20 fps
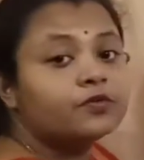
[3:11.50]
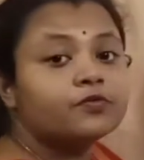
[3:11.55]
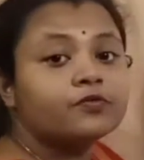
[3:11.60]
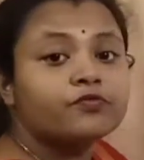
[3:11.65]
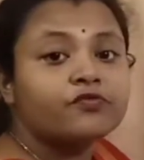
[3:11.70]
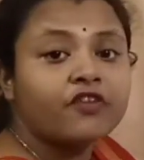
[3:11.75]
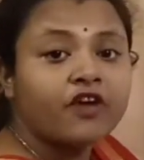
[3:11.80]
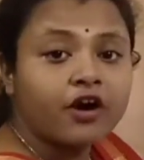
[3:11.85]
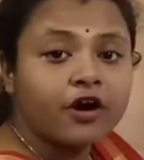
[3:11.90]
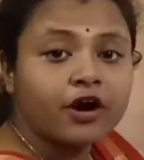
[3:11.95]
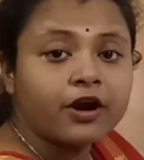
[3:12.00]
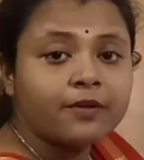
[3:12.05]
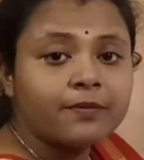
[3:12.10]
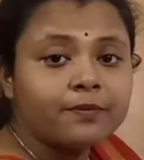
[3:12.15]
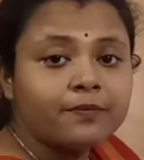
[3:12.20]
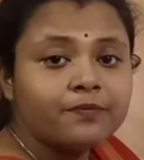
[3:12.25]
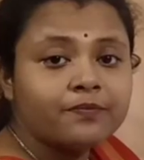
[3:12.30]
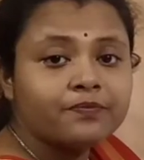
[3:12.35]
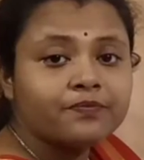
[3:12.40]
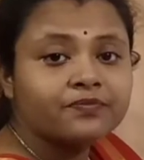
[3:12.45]
verb,
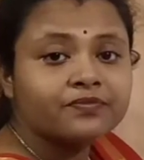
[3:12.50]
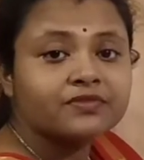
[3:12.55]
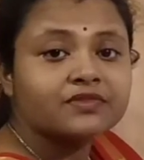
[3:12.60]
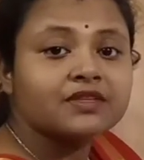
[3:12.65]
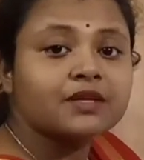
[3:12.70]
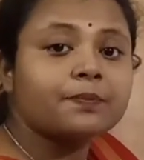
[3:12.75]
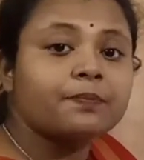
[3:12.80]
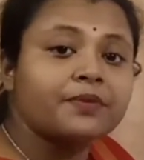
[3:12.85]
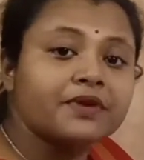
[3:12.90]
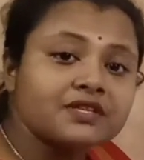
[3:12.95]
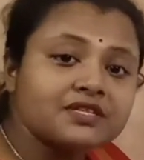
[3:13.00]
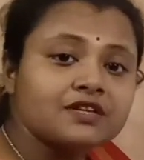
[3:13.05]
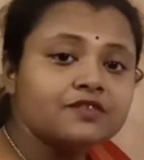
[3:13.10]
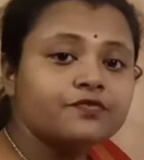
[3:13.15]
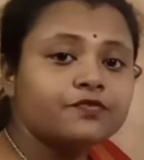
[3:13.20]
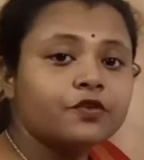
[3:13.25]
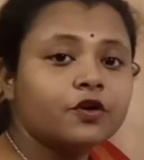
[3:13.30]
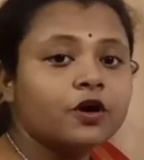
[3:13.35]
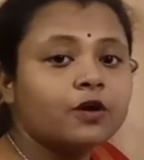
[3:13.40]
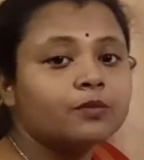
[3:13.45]
the
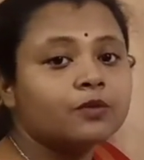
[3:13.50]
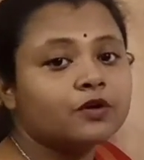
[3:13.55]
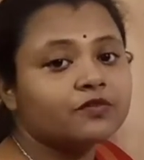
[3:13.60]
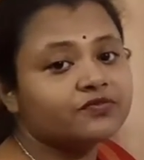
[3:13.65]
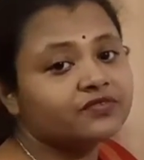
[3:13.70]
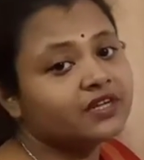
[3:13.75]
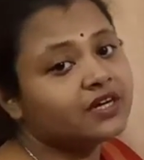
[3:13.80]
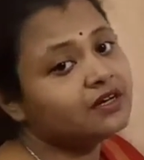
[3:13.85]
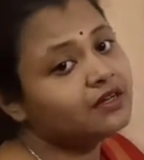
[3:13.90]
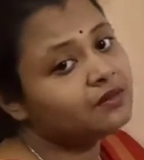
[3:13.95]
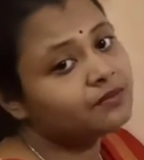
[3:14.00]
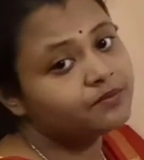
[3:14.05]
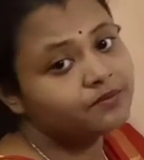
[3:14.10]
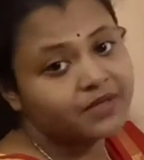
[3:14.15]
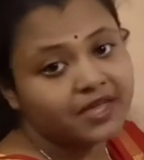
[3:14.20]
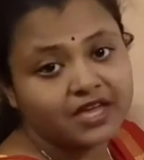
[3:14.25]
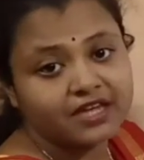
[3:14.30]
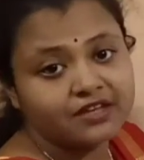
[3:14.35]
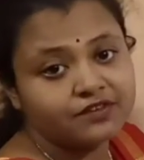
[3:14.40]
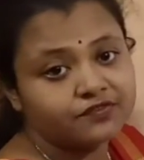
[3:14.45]
present form of the
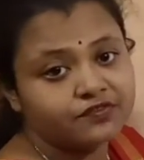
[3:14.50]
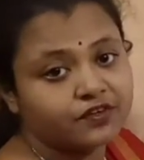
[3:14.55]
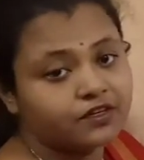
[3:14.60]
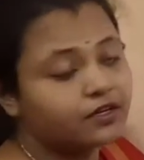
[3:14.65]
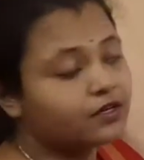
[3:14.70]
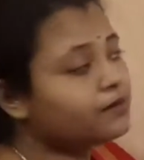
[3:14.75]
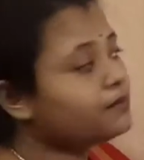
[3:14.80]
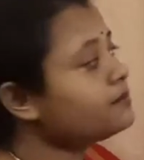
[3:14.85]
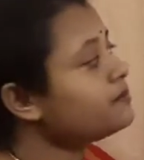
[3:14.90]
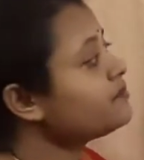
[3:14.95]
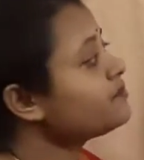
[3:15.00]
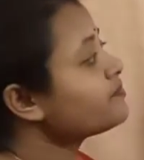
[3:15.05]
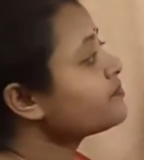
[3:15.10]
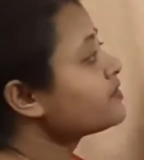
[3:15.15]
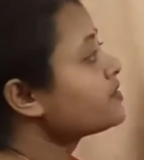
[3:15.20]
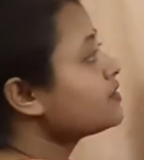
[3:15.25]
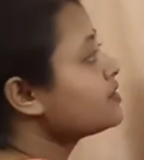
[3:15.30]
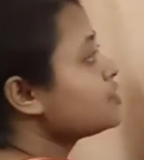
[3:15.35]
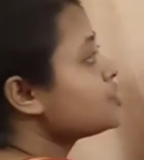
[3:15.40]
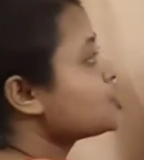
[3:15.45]
main verb,
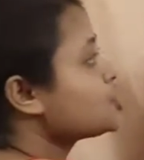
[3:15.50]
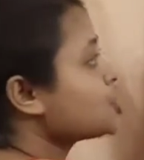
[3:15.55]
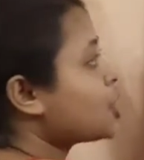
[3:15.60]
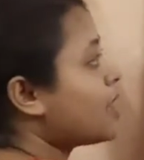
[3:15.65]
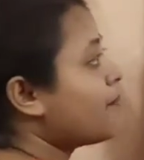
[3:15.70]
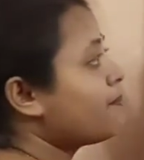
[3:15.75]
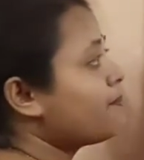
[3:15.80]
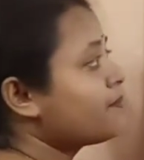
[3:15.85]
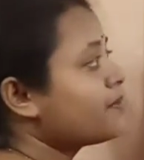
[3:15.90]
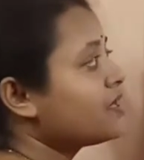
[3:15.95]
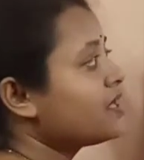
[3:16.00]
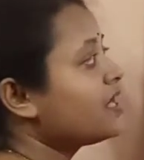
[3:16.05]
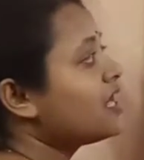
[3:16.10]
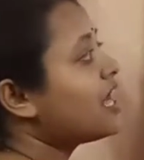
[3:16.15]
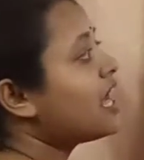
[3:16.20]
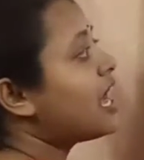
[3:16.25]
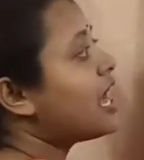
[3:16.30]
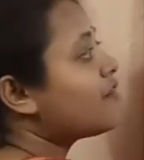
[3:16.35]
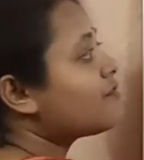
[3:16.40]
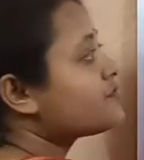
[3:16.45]
shop.
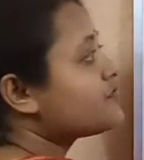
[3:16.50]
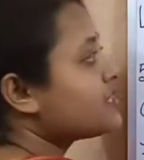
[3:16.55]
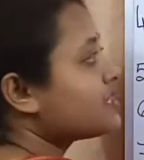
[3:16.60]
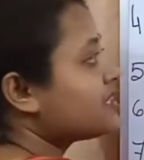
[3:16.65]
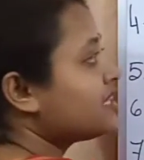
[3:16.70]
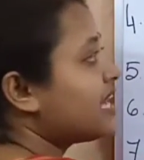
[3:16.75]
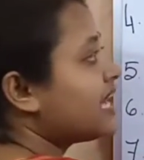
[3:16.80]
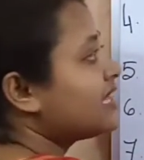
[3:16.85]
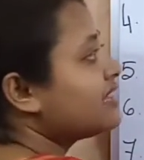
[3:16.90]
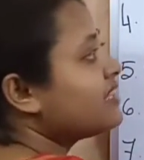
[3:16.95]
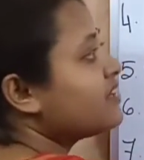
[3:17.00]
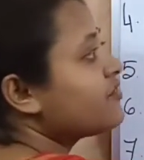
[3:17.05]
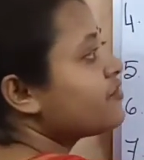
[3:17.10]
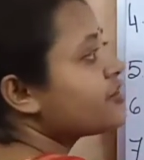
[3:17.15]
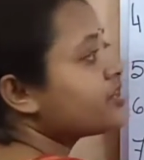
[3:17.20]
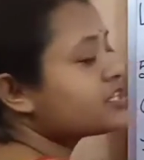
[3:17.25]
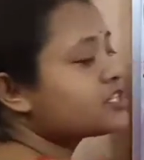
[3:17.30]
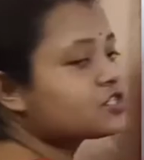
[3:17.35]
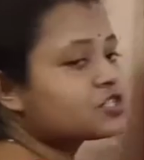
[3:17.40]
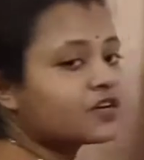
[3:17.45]
After that the
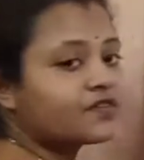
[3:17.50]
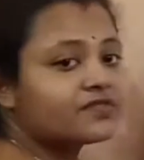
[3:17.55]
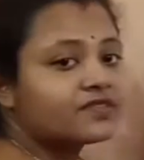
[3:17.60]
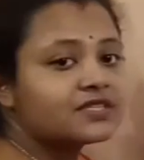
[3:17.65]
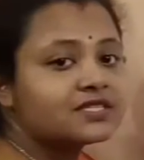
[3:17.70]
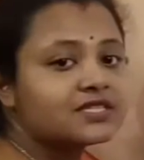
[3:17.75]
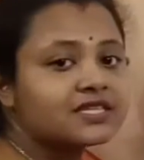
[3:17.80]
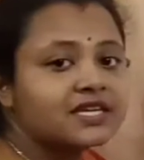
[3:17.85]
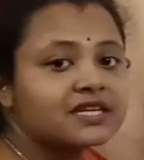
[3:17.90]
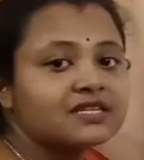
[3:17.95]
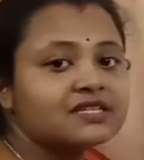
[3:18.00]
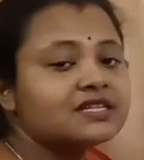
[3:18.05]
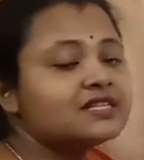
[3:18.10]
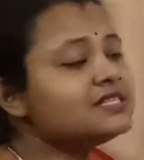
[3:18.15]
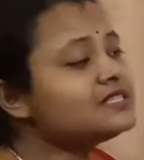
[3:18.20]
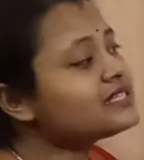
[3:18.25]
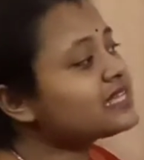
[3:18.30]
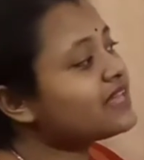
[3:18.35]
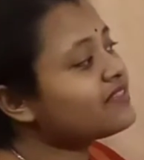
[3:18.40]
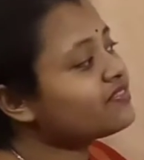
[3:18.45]
rest of the
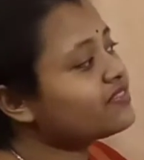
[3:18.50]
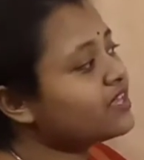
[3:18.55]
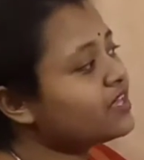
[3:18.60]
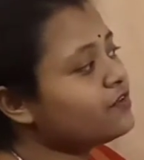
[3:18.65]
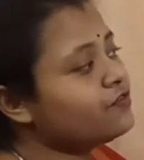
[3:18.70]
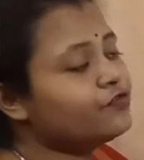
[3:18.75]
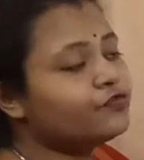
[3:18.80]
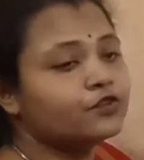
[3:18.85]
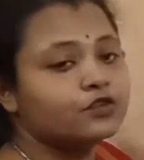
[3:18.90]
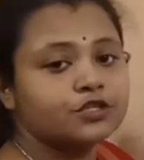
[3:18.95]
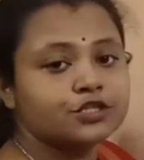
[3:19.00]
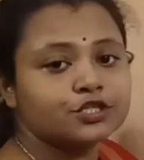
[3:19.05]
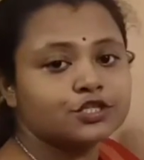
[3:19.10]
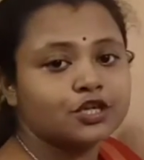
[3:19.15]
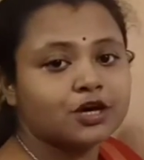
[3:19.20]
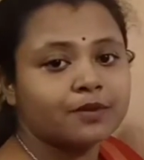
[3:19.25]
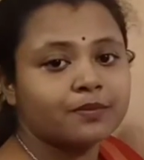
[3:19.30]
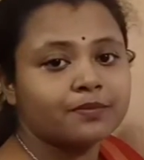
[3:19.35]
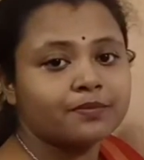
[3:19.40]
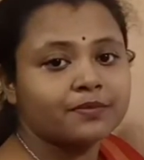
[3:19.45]
sentence and then full
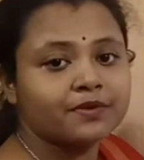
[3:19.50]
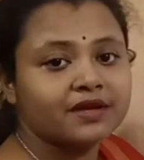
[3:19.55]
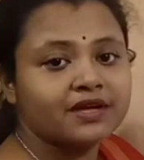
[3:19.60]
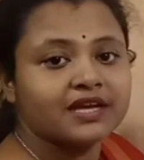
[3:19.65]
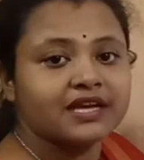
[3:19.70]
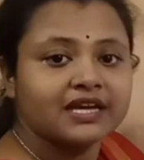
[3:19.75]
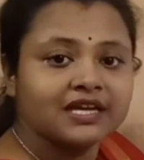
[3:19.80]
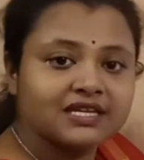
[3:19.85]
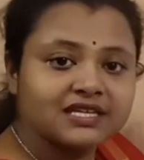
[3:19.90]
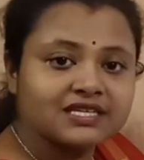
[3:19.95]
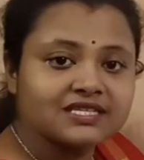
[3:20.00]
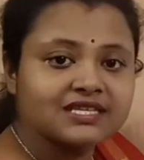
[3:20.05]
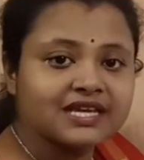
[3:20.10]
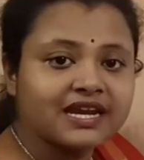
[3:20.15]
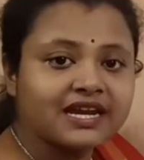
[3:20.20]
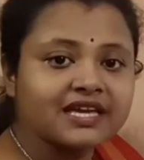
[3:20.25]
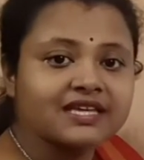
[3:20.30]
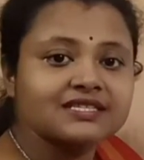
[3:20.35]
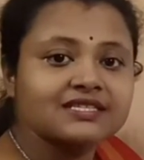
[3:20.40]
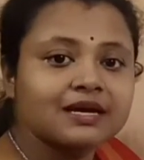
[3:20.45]
stop. It is
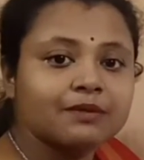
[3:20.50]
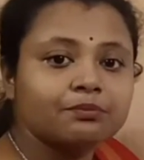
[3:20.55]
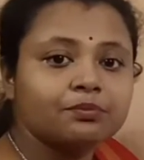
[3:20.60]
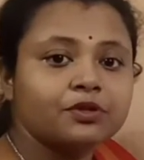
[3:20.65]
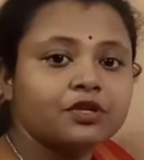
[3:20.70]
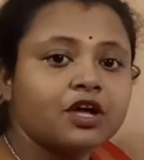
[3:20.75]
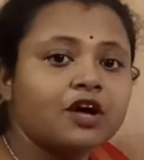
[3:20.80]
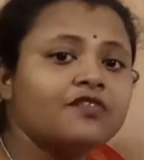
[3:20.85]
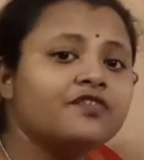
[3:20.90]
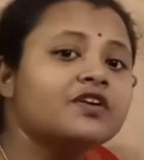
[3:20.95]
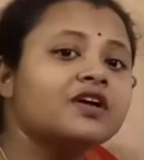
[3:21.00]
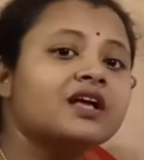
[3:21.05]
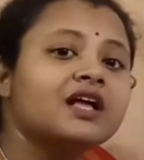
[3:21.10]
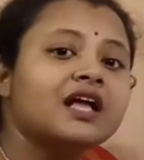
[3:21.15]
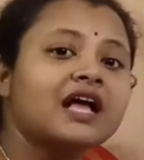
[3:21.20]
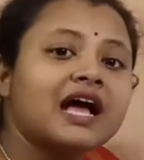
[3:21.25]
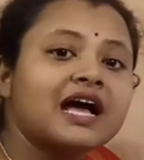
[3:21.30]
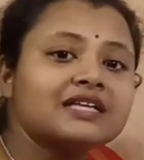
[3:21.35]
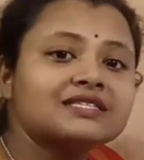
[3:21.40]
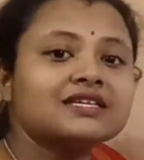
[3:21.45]
an example of
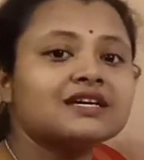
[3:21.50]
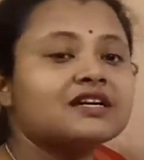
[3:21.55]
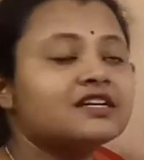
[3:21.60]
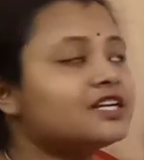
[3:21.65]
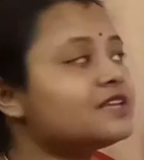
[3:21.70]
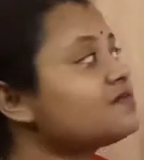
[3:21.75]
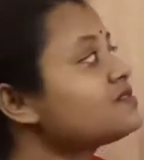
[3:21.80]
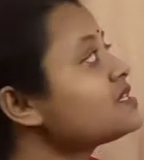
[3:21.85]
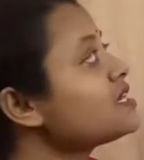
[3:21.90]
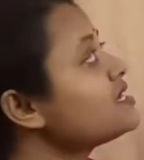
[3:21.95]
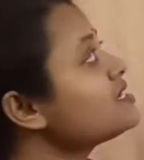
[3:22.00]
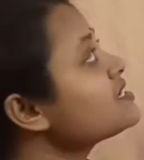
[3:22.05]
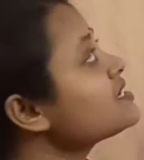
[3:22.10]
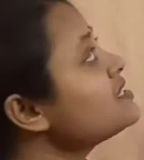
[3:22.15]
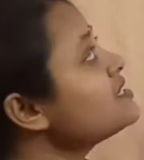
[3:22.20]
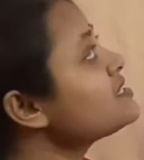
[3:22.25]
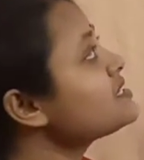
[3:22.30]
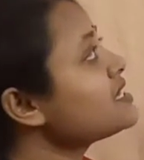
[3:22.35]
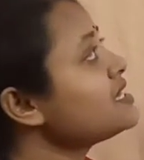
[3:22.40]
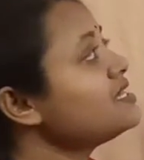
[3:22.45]
assertive
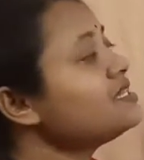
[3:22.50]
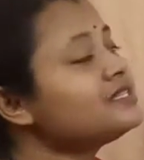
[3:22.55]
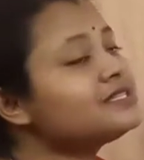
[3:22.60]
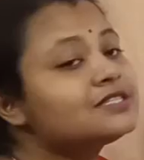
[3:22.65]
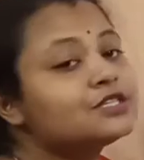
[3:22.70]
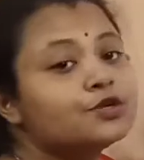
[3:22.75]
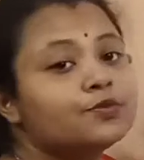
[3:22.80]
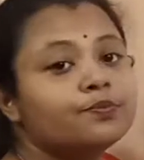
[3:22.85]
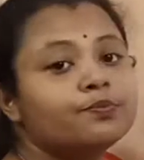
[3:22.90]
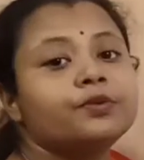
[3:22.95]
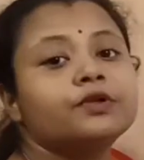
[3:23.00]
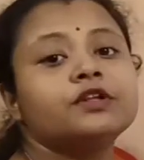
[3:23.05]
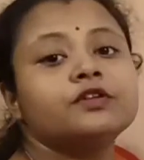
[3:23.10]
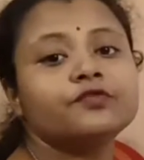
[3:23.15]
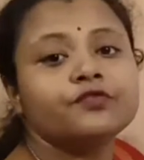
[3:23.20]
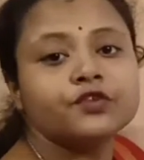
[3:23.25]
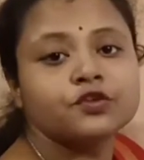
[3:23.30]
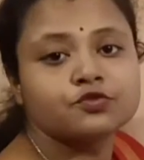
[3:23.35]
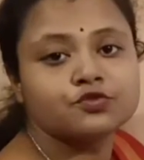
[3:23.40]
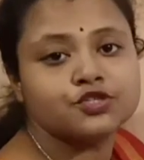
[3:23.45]
sentence in simple
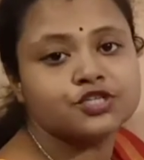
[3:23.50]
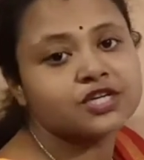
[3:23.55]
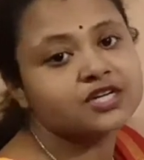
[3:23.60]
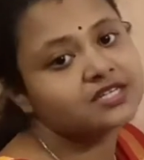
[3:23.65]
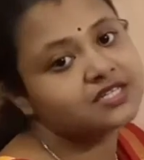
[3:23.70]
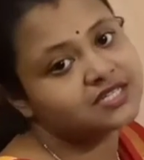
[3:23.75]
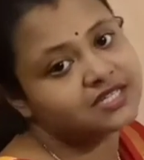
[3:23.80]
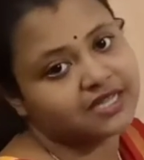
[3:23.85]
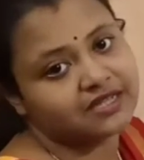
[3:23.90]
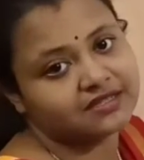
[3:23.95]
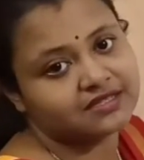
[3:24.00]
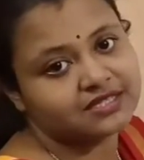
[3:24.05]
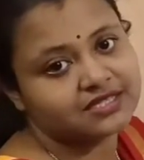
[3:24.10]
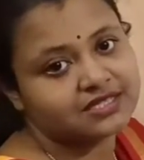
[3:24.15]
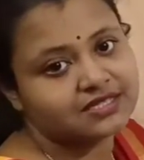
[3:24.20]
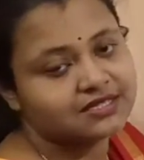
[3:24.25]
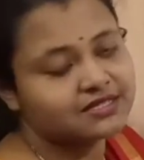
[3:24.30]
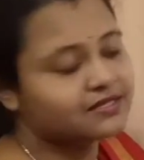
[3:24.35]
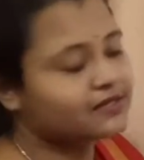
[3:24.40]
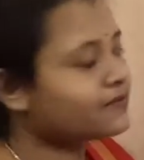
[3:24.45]
future
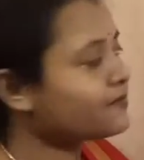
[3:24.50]
tense.